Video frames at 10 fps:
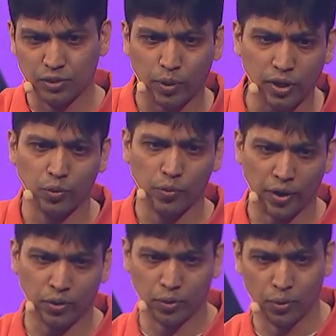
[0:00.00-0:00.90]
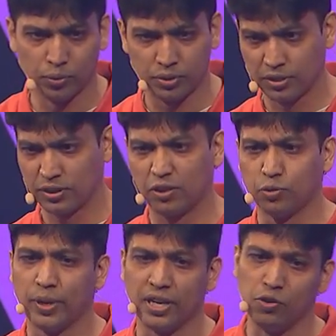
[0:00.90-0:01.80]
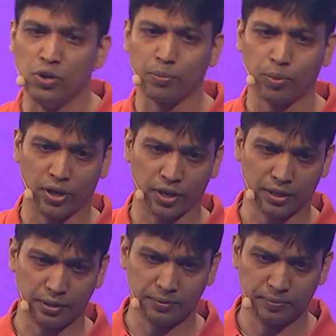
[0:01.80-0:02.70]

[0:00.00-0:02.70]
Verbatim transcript: is what we want to do. So that would be a unique product.